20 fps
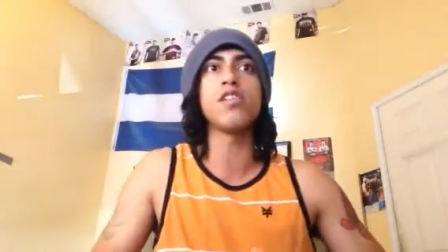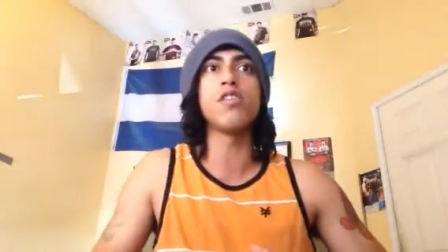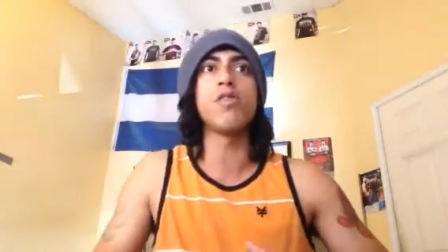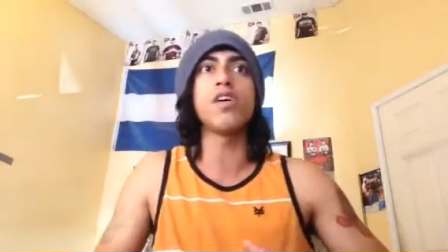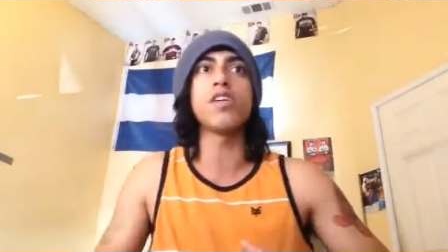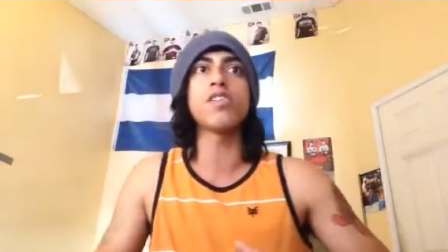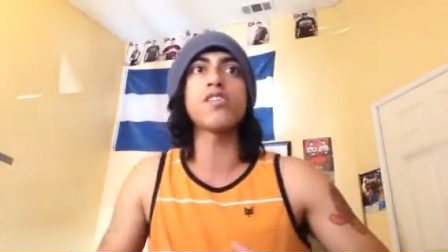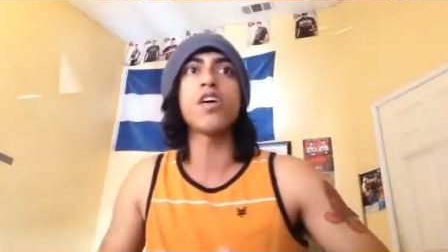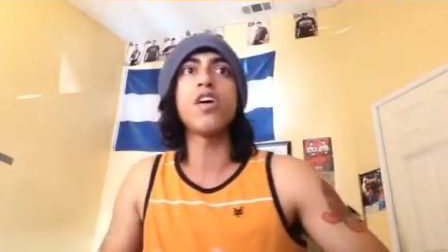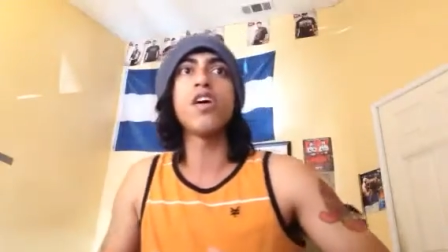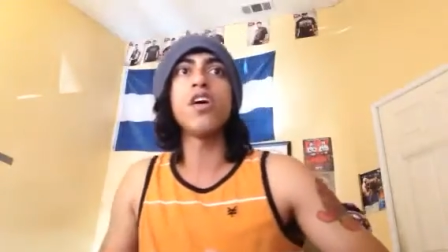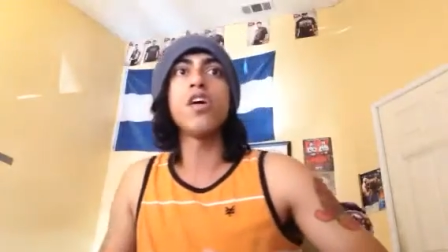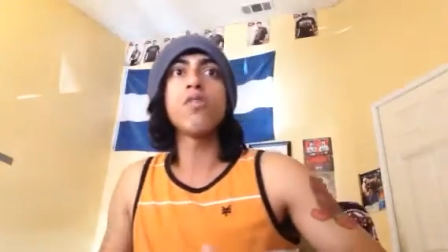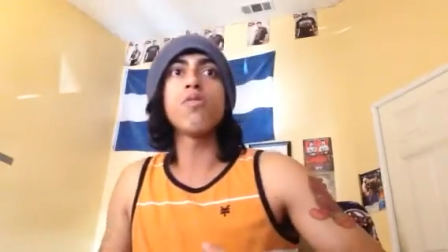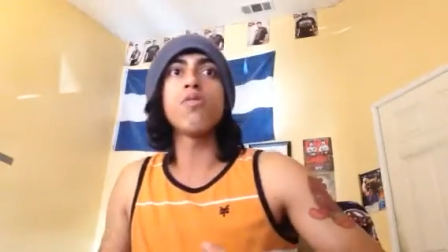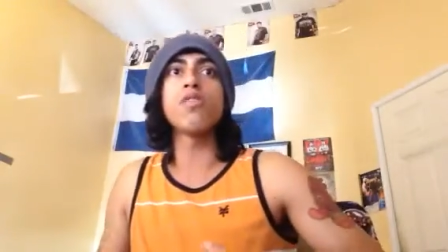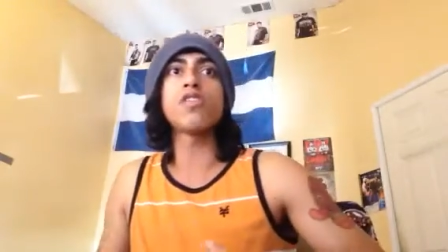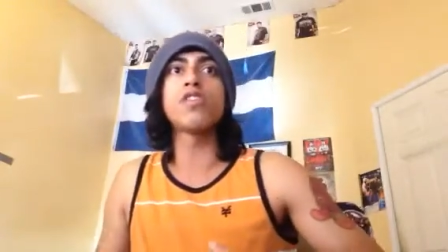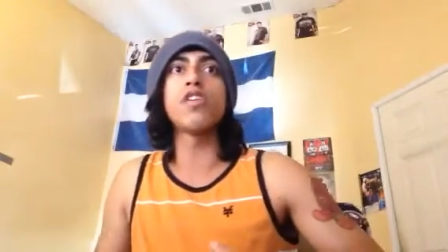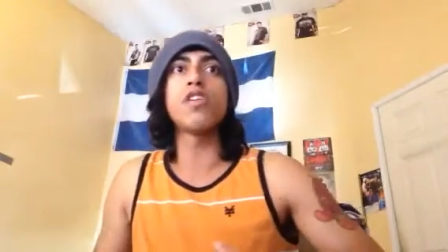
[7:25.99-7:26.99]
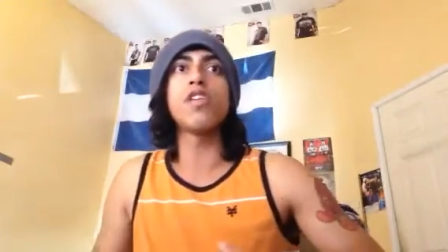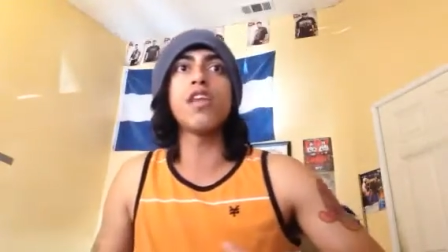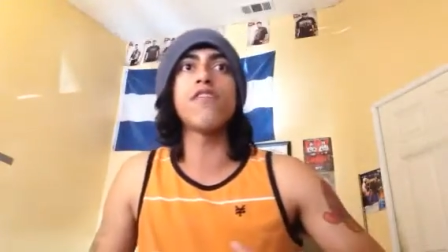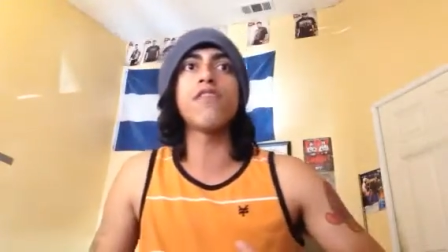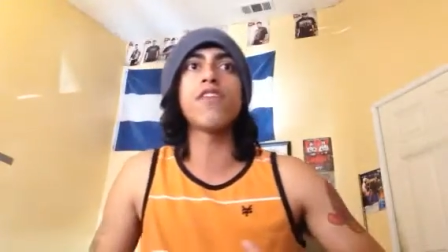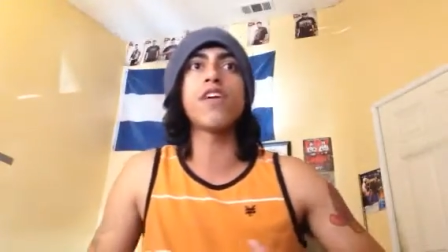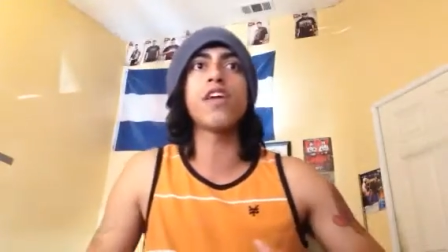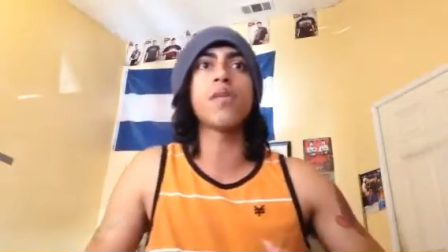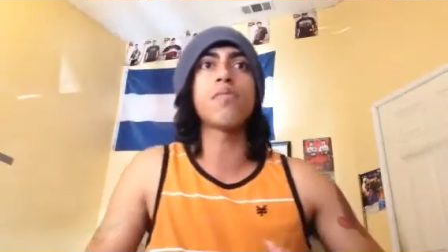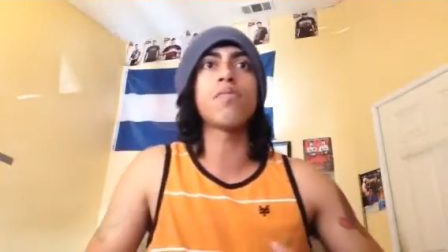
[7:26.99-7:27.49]
Louis, was
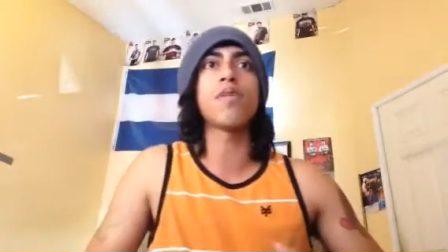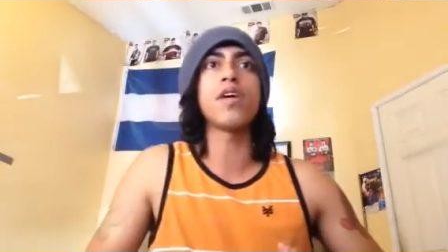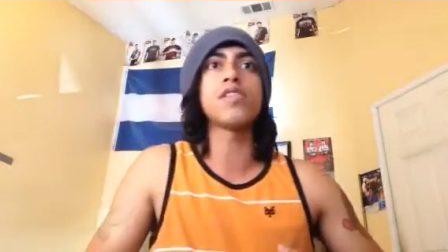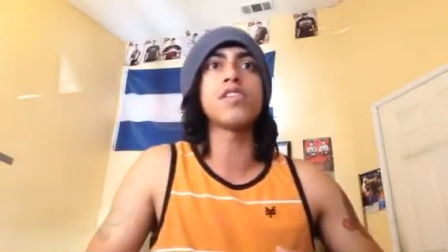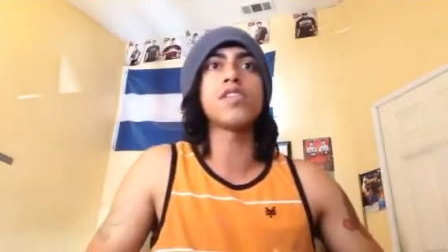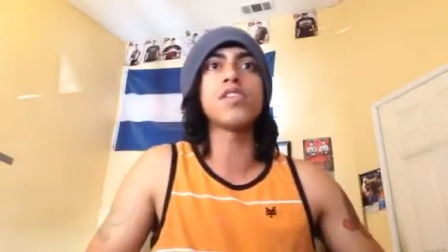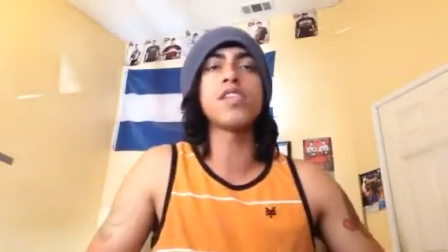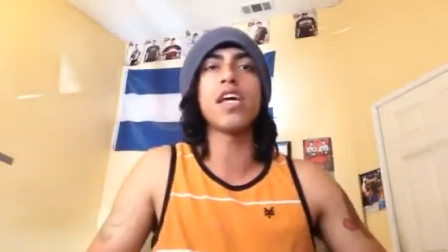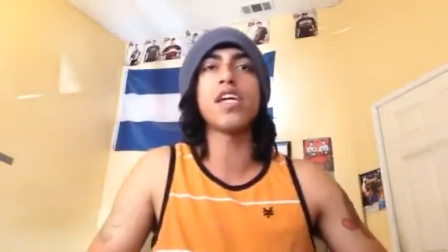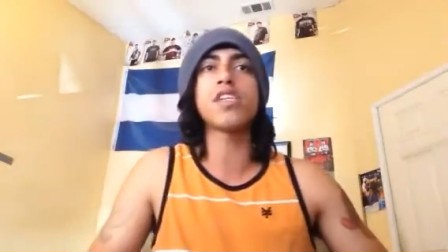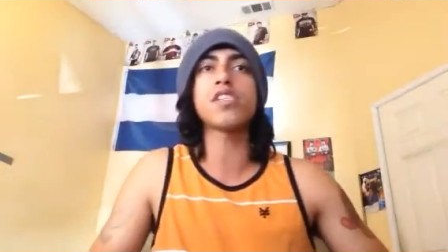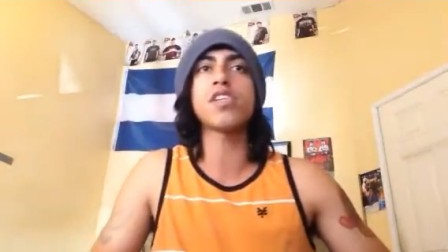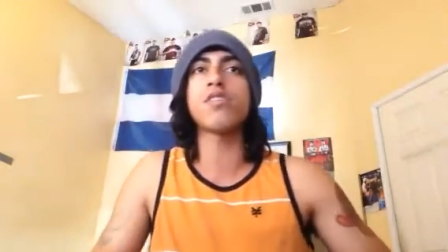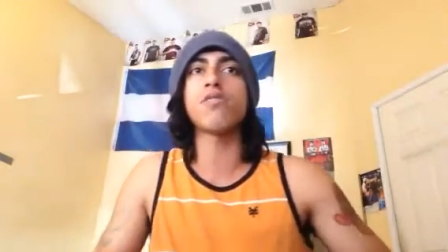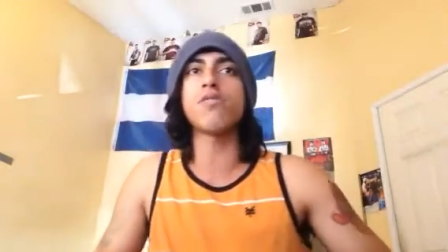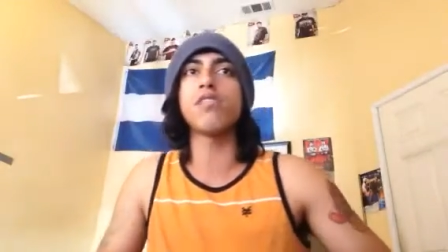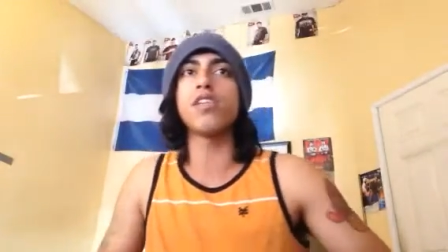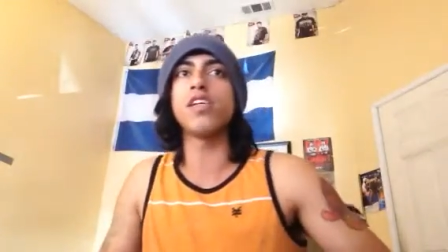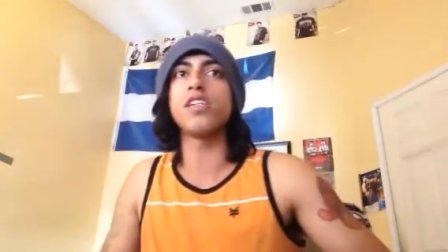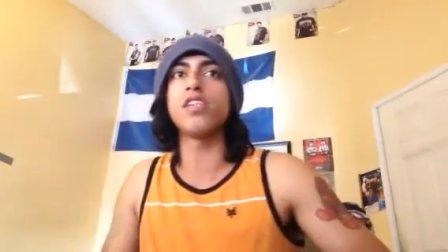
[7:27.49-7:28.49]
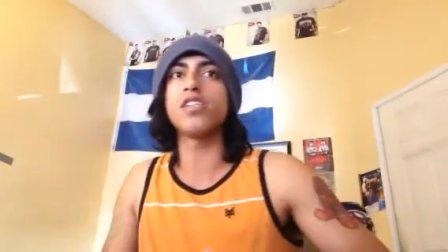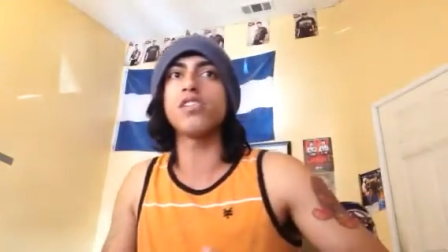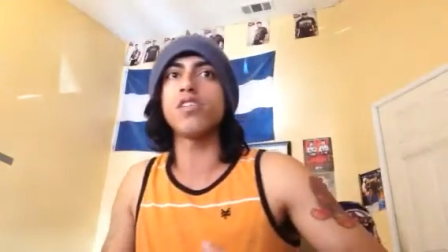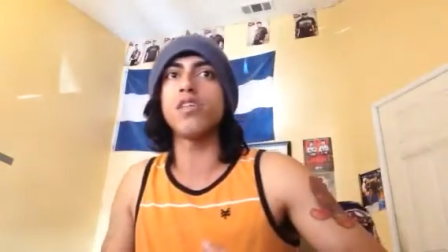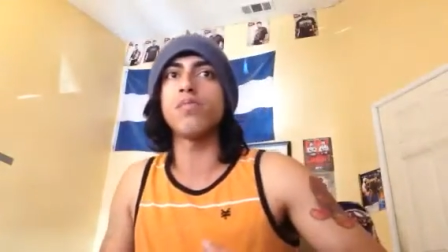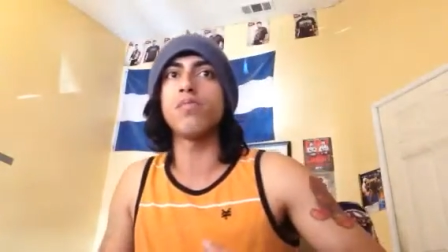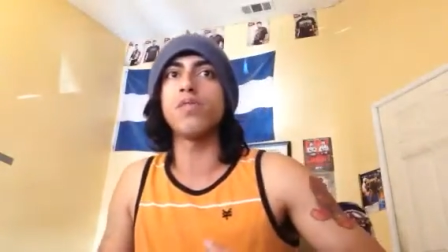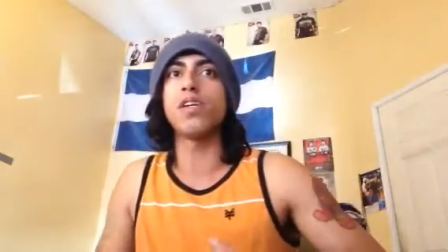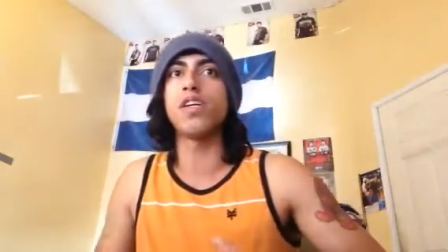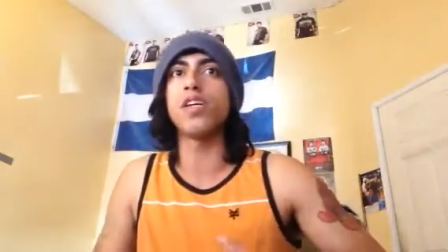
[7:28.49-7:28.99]
delivering a presentation, Religious
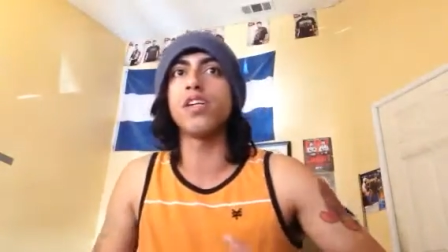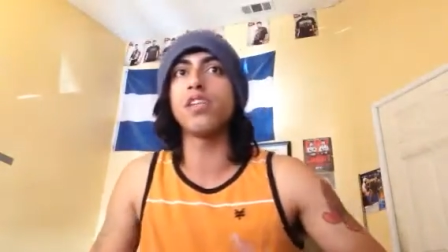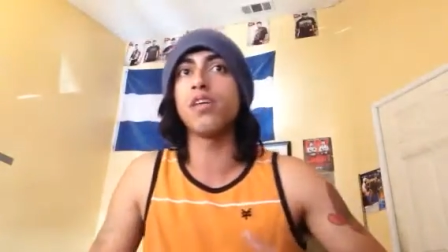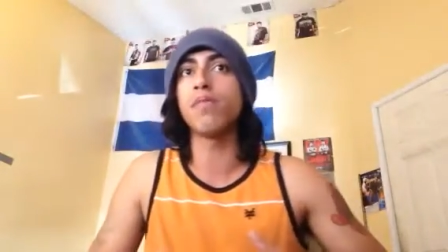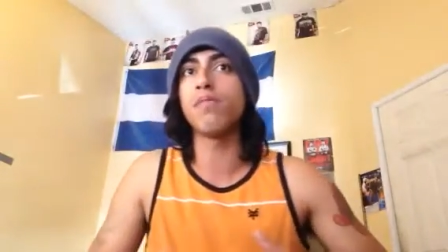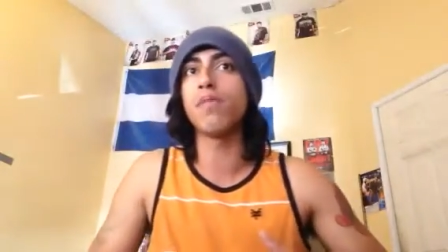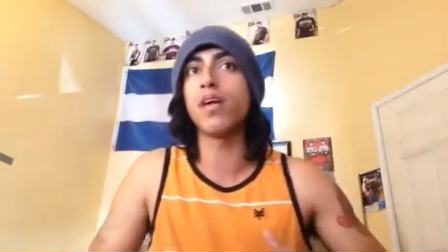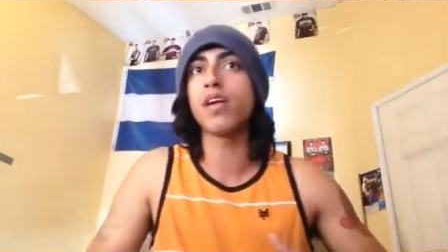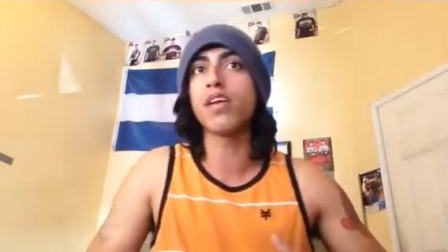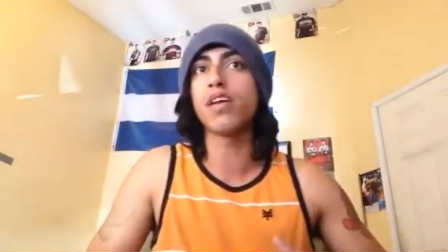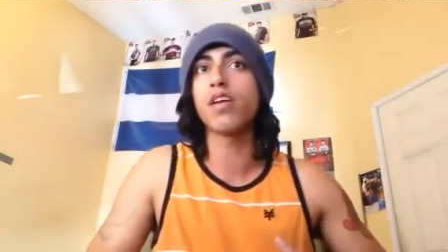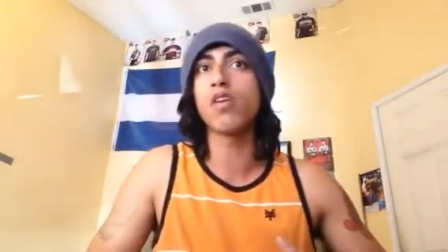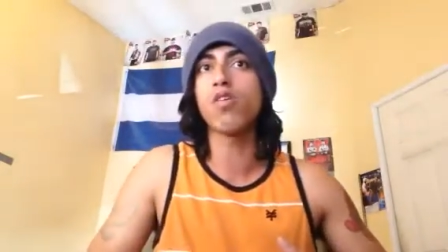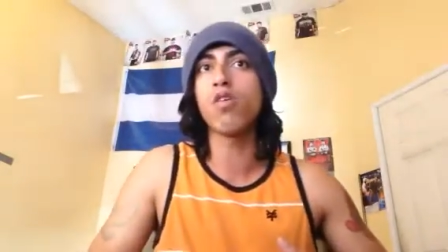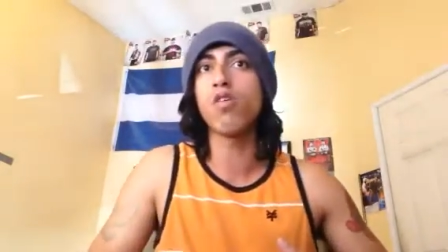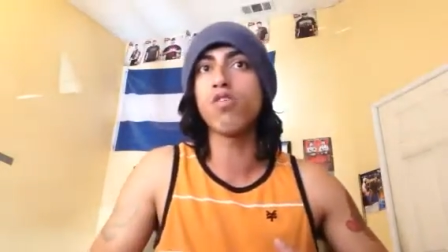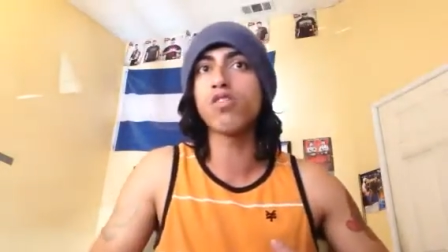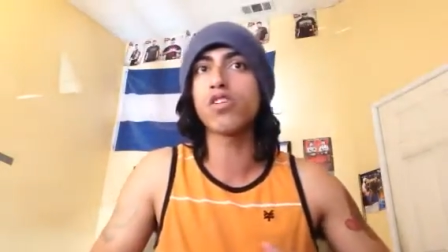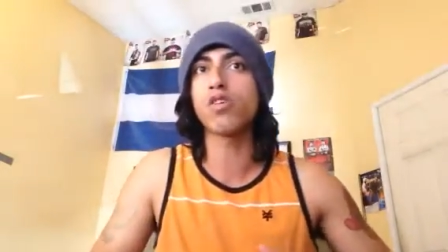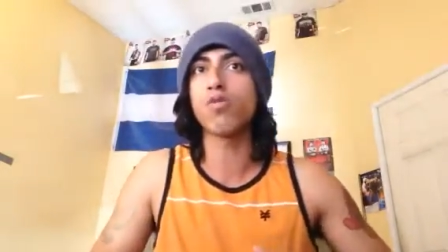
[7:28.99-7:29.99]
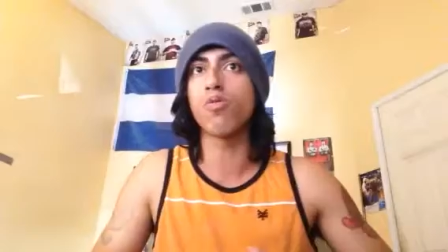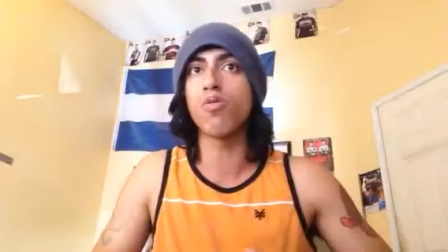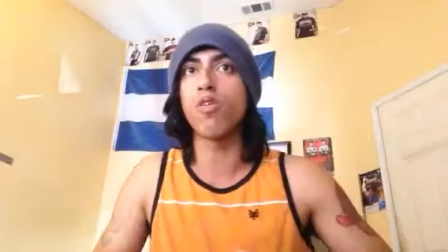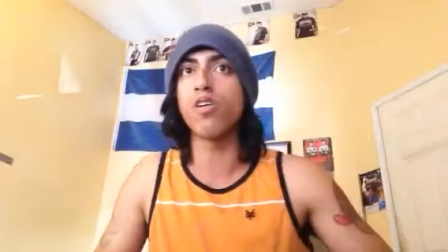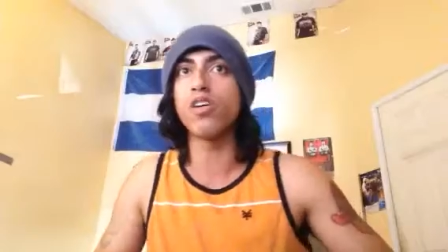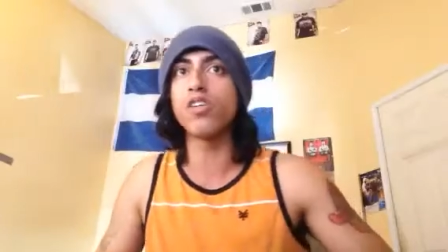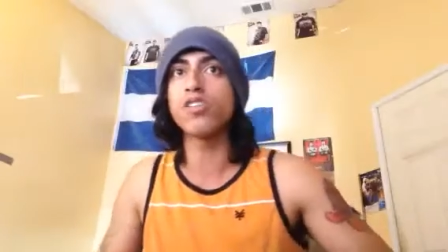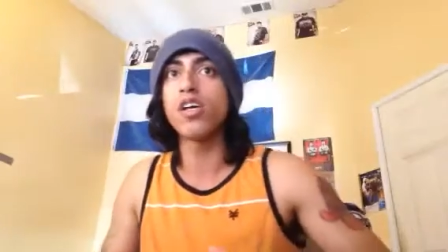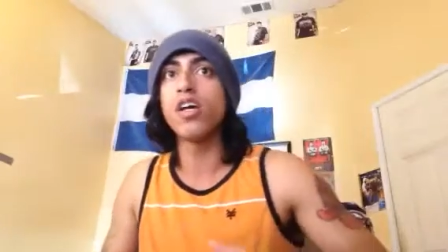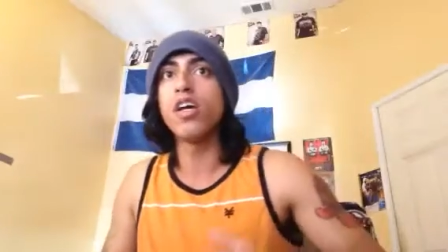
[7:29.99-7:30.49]
Liberty and the American Culture
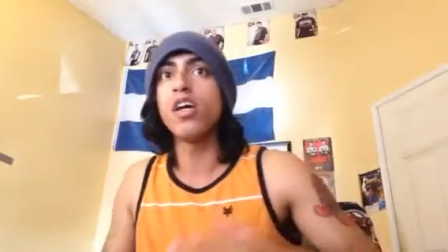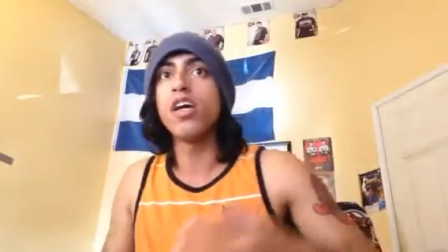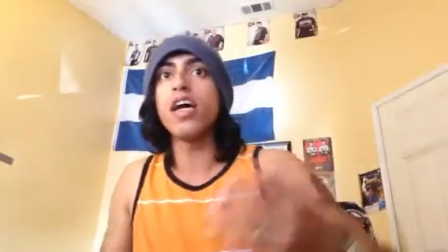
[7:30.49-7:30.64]
Wars,